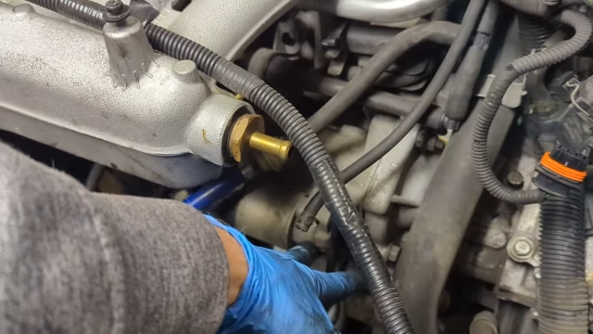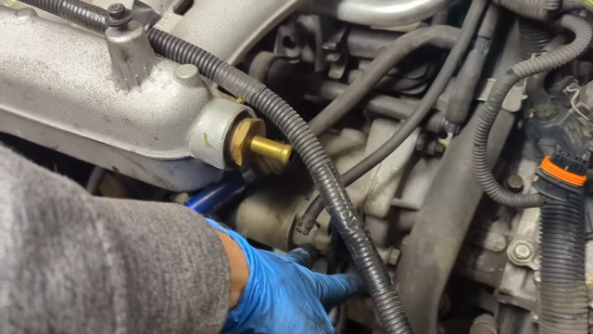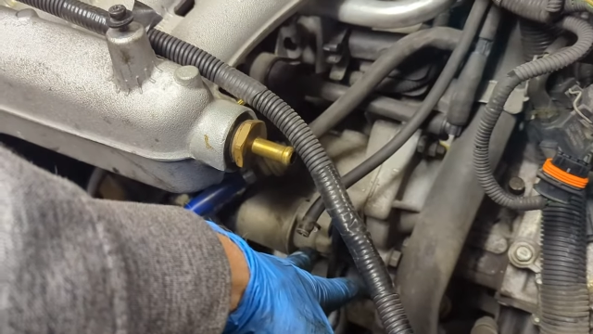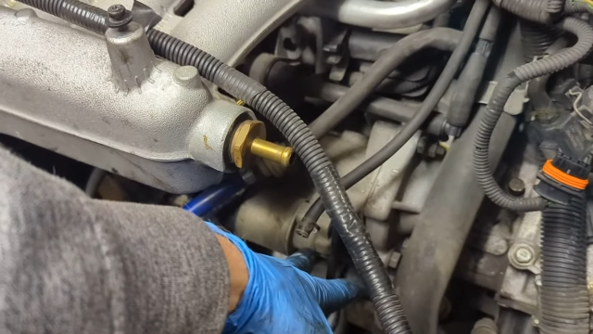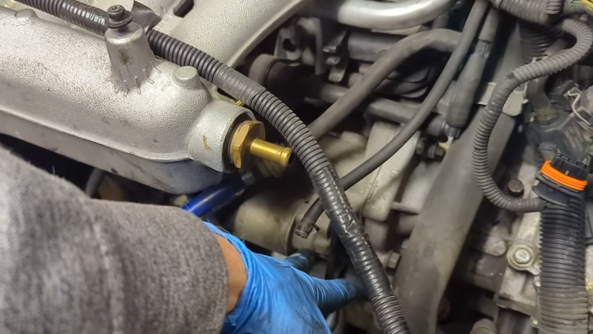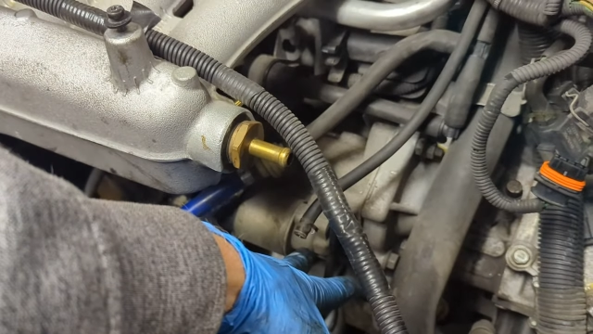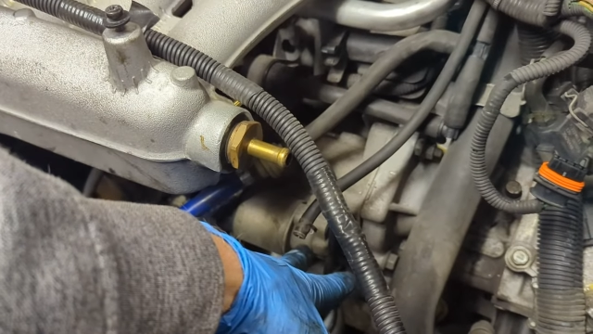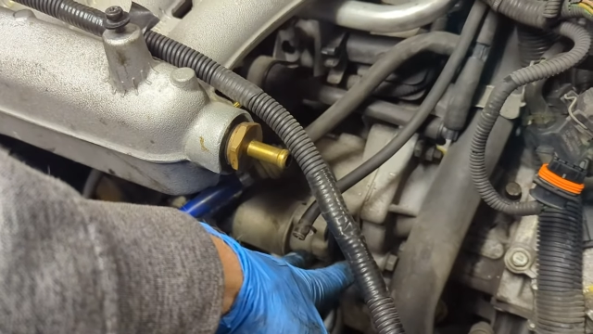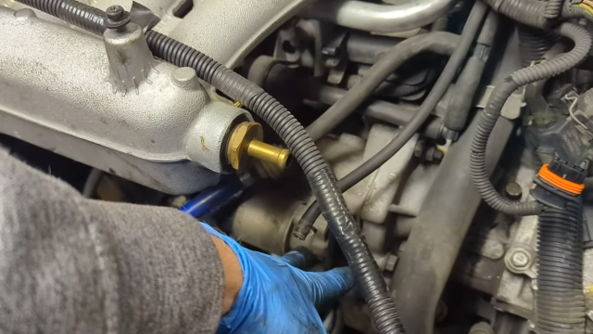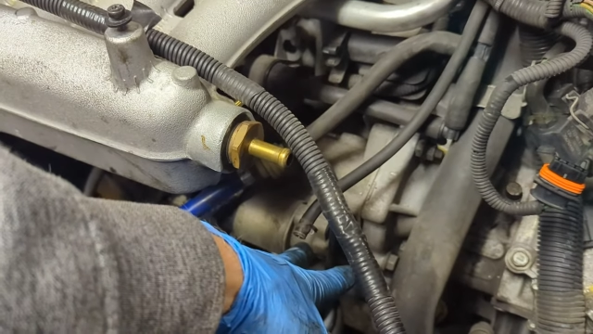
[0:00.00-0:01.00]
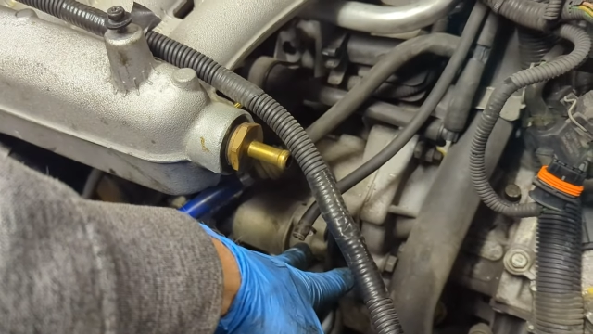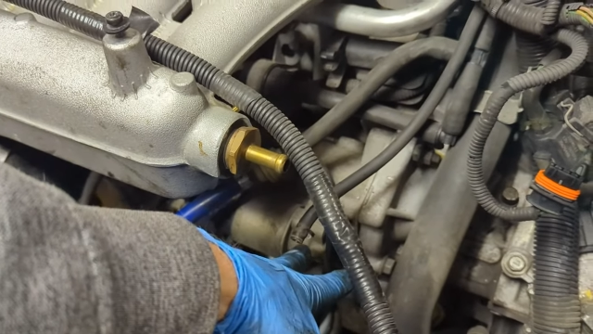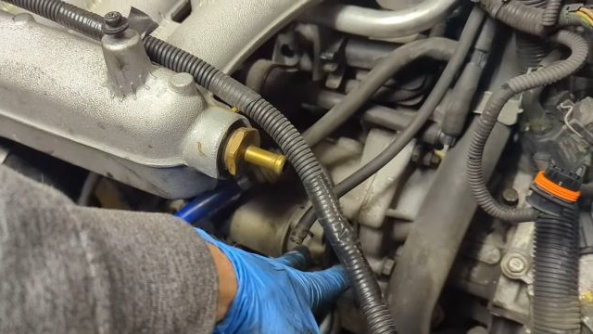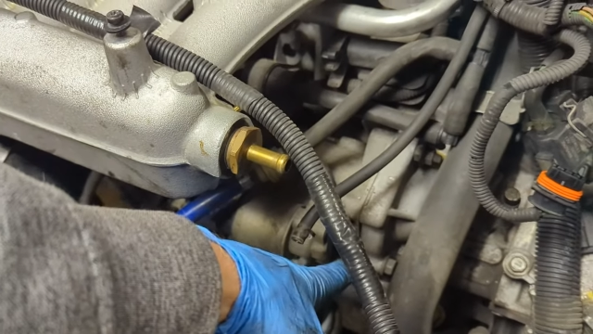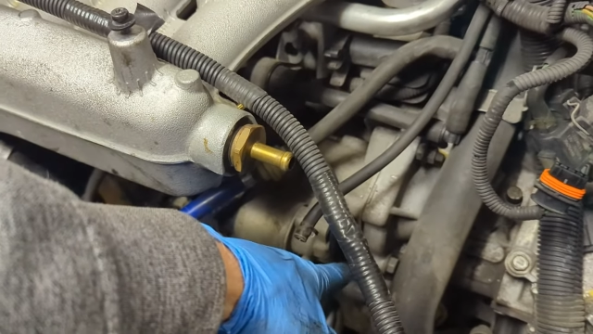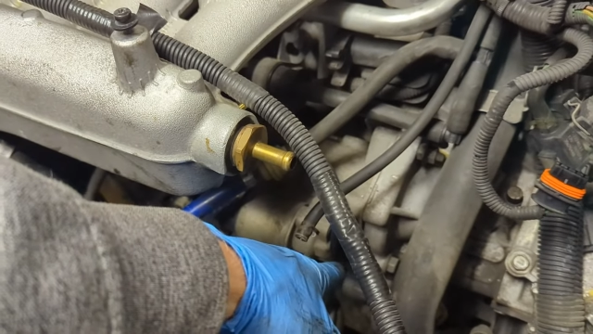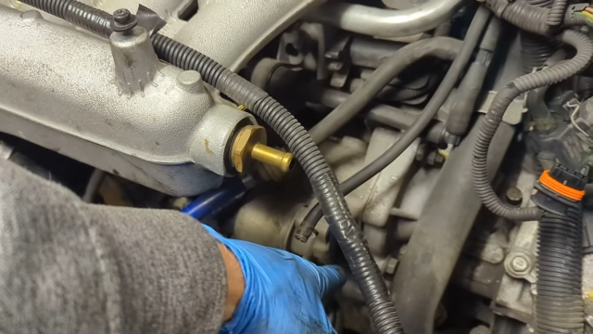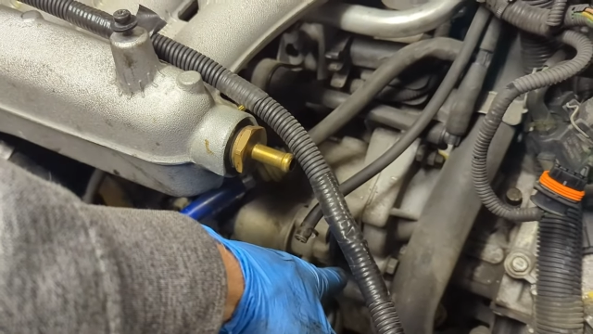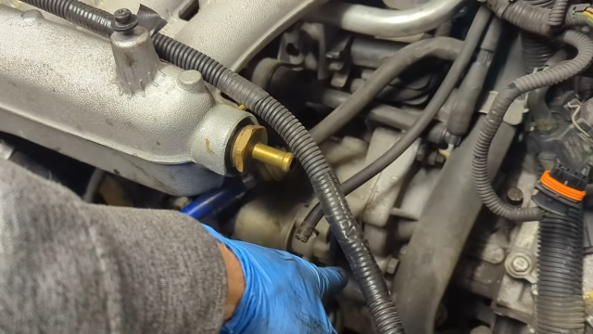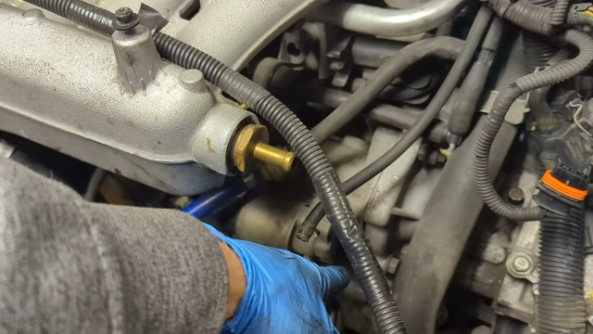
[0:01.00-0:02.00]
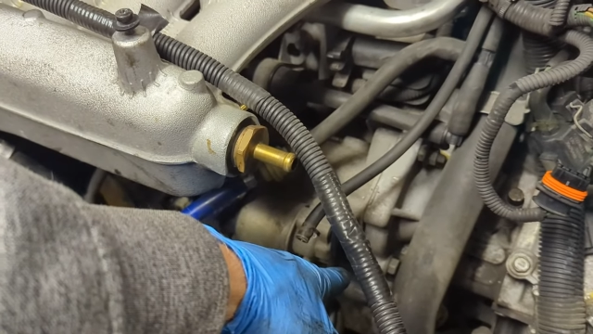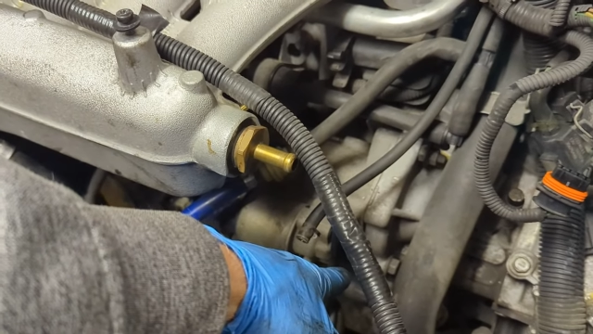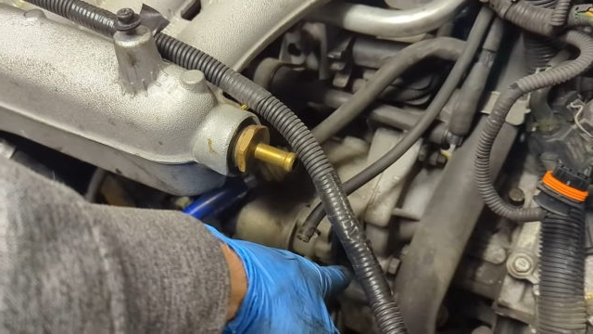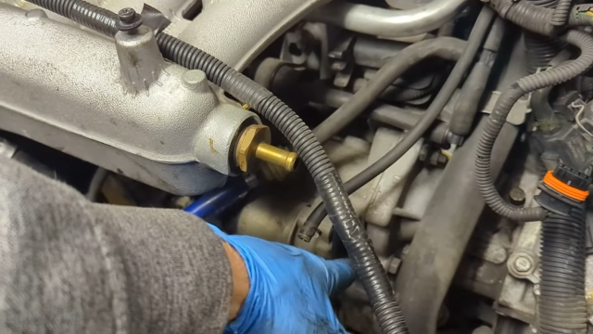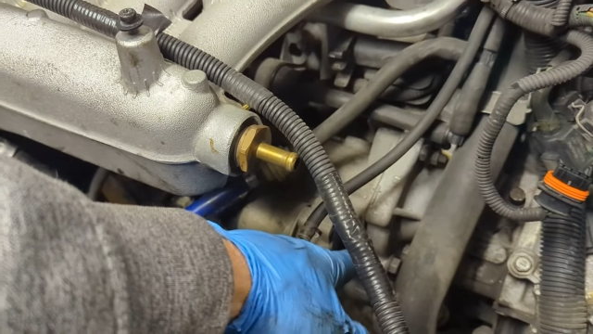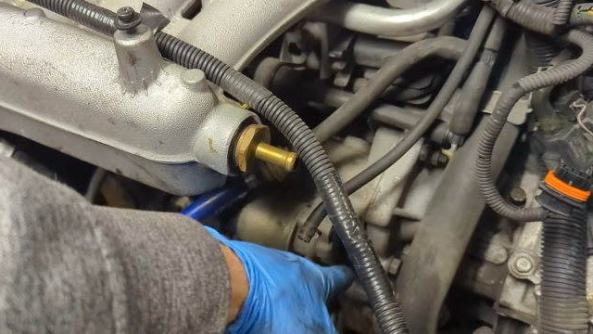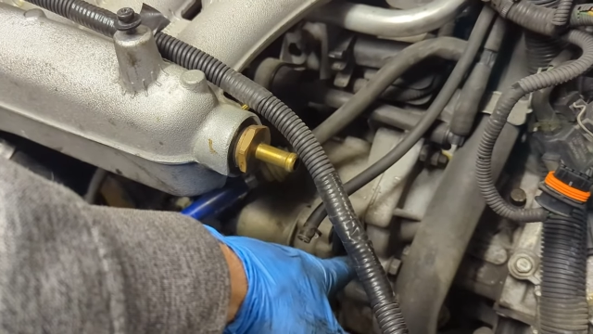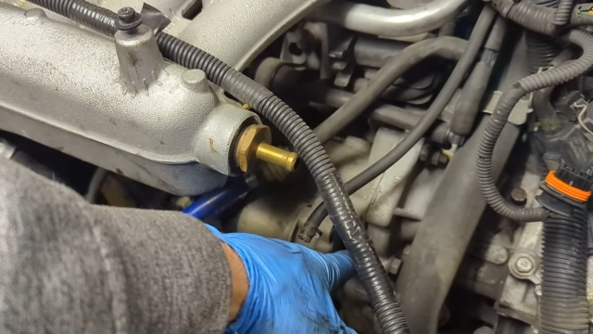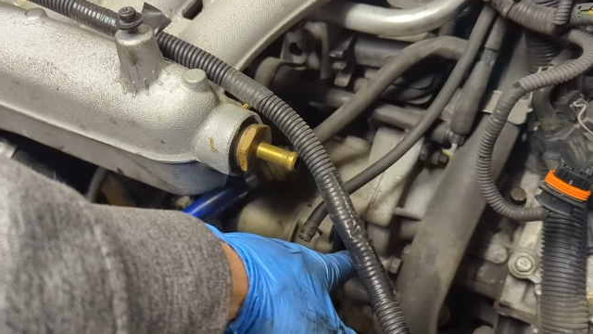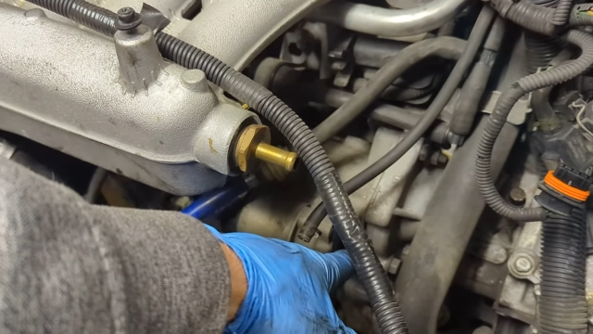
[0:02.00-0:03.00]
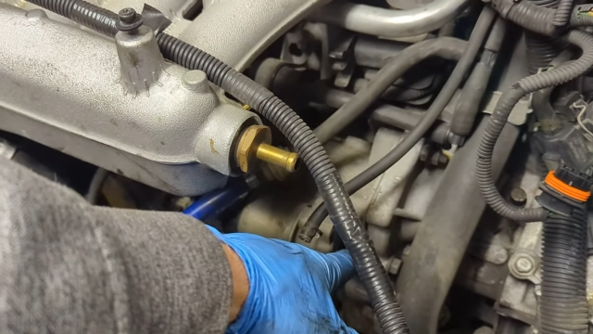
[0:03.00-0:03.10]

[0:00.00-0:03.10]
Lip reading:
Nobody's mouth can be seen.